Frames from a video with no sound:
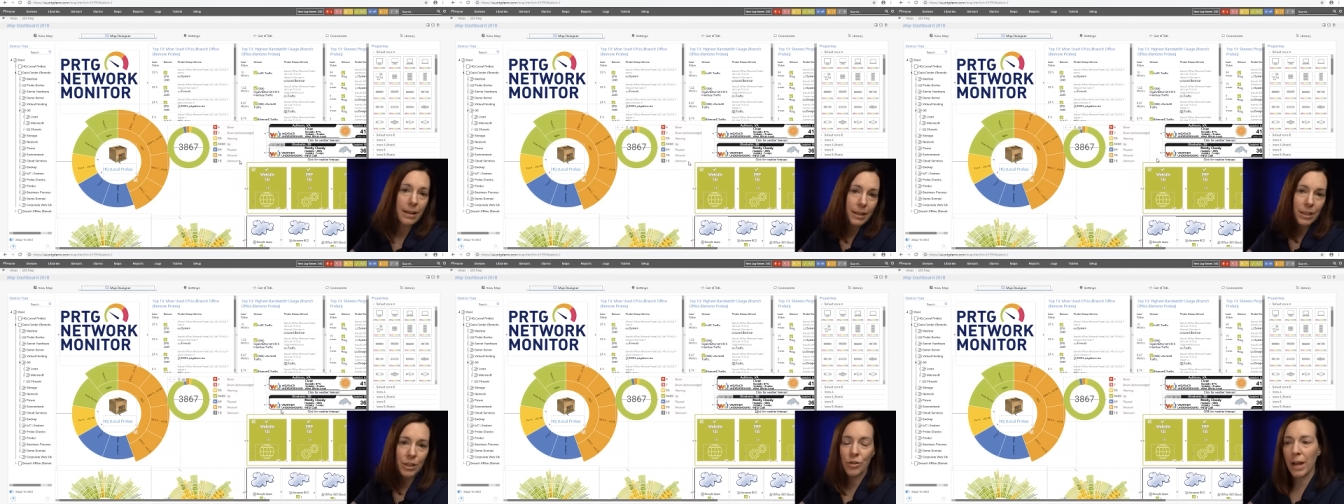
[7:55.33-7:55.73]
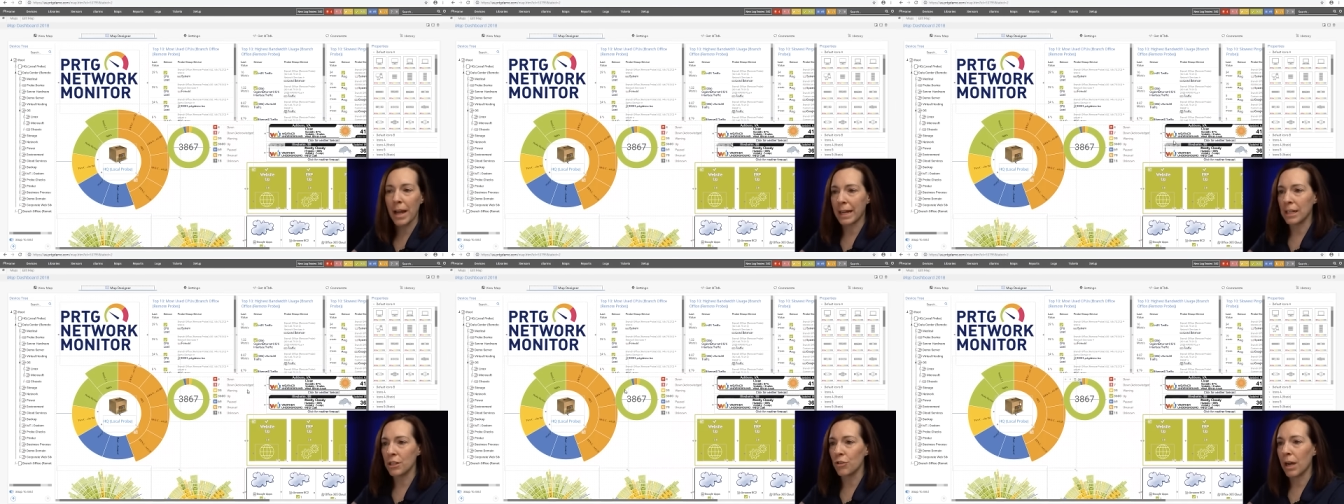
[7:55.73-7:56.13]
You
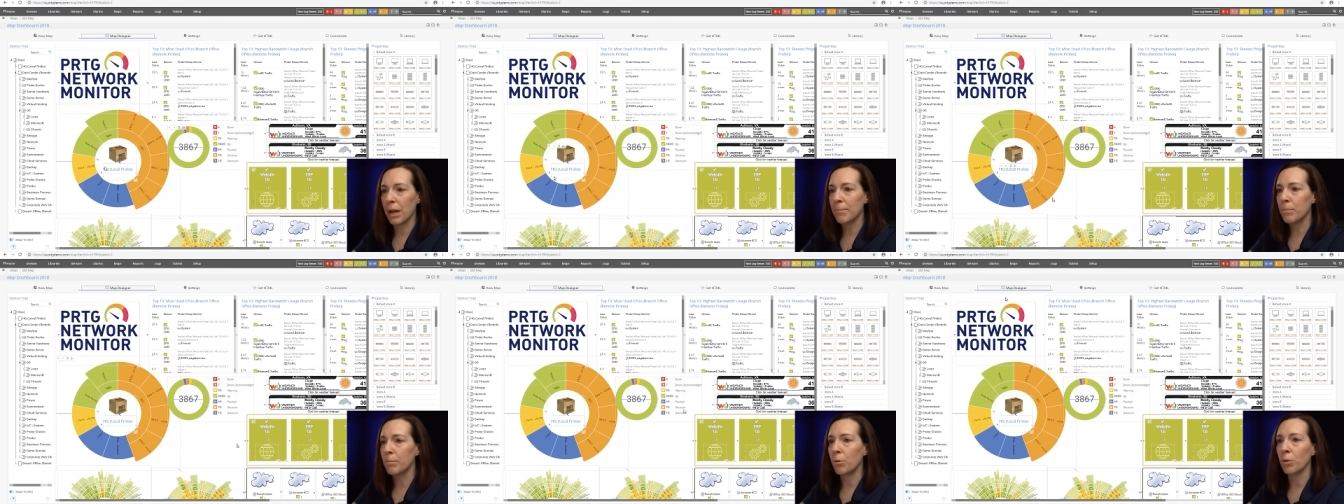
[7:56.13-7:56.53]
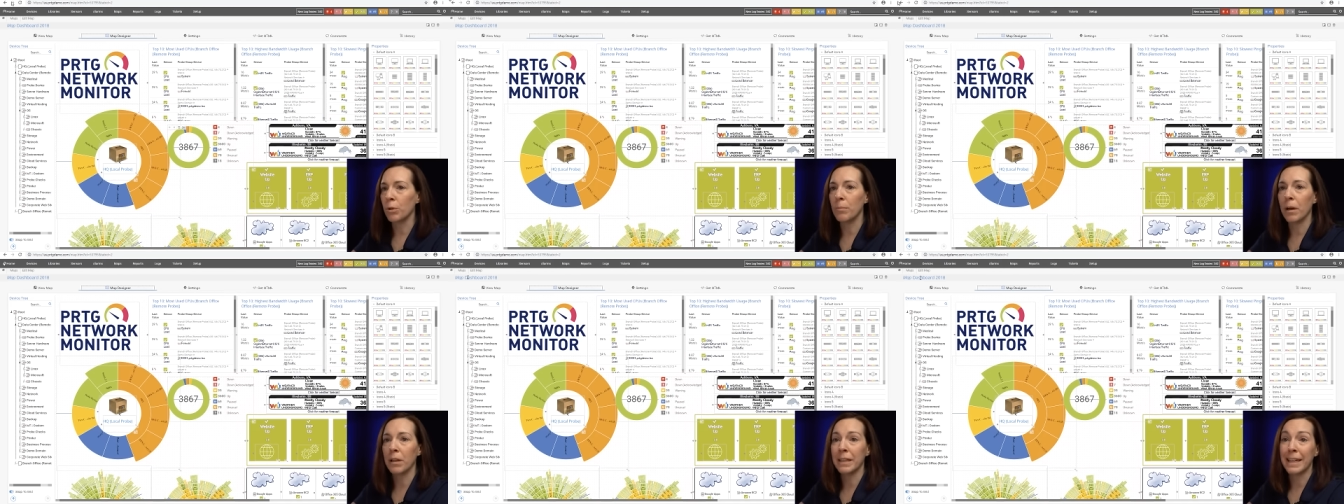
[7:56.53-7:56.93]
drag and drop, pull
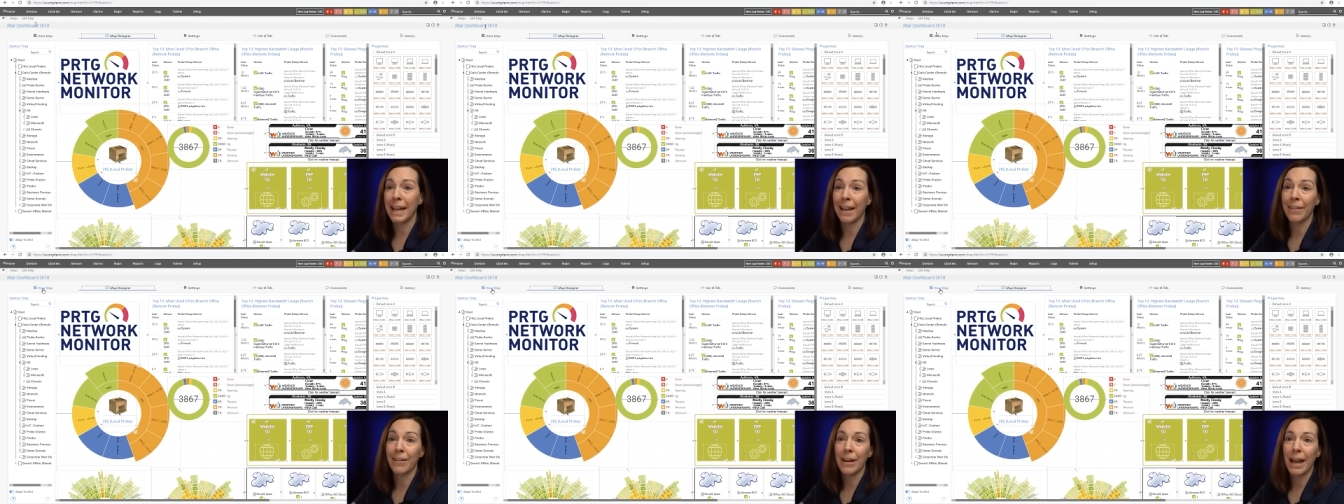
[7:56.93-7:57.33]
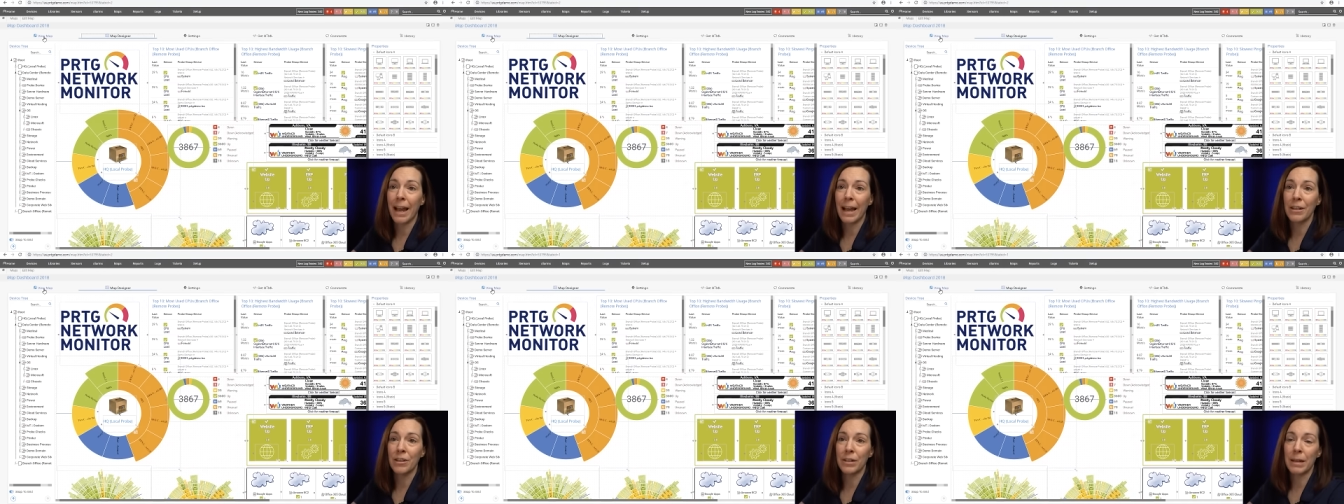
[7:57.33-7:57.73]
them all together,
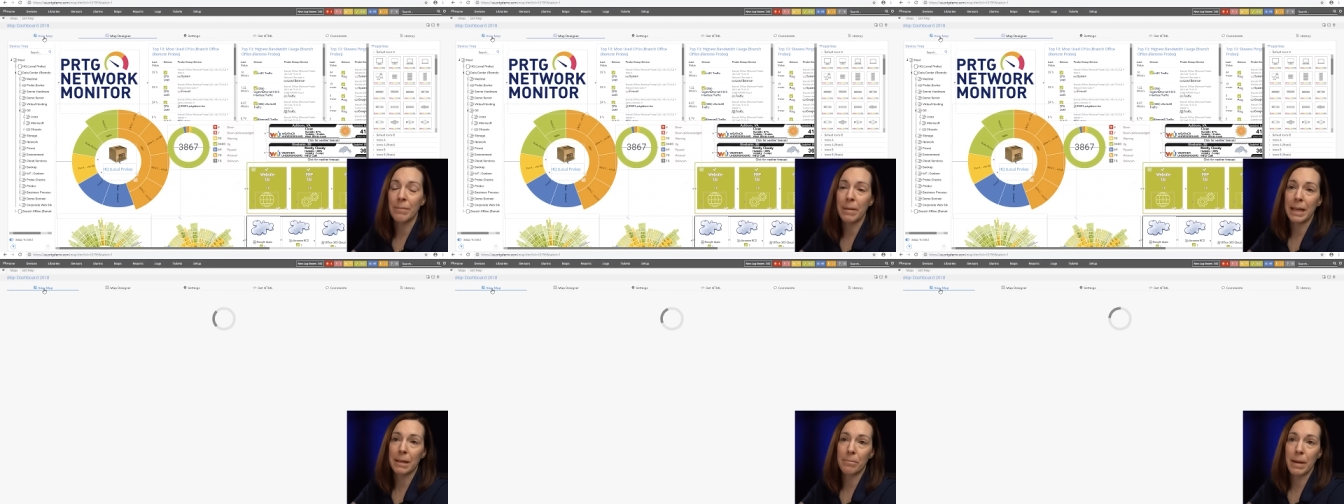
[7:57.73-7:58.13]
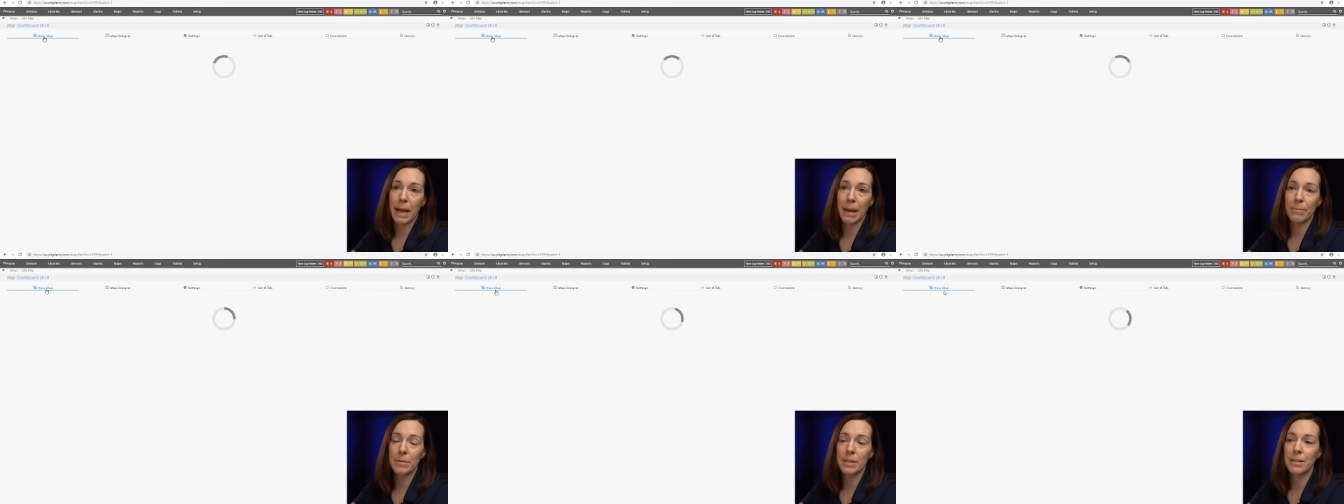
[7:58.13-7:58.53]
and you can make
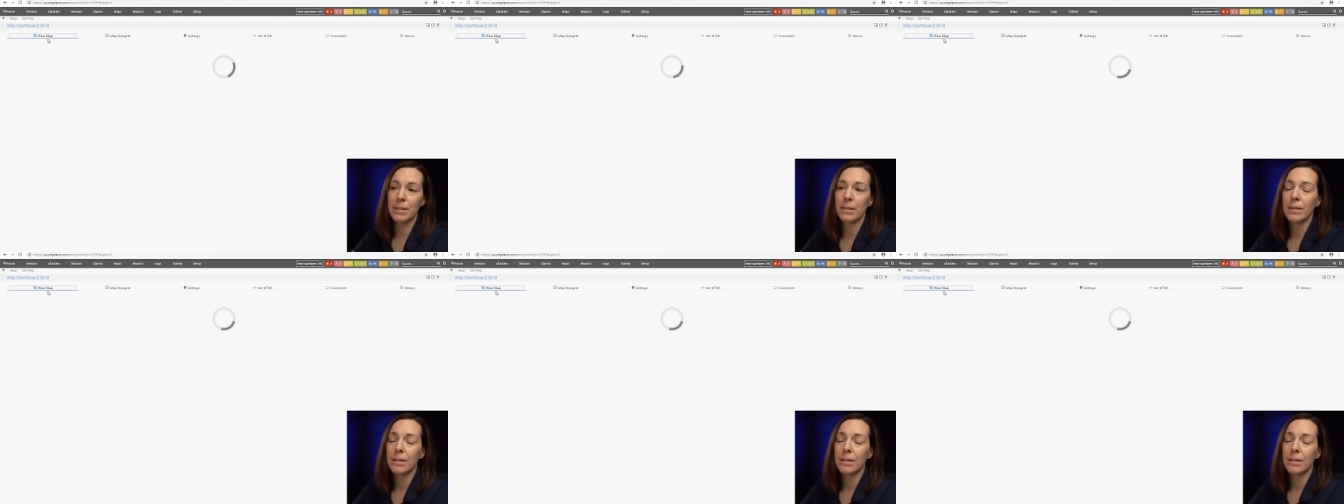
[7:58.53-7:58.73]
maps.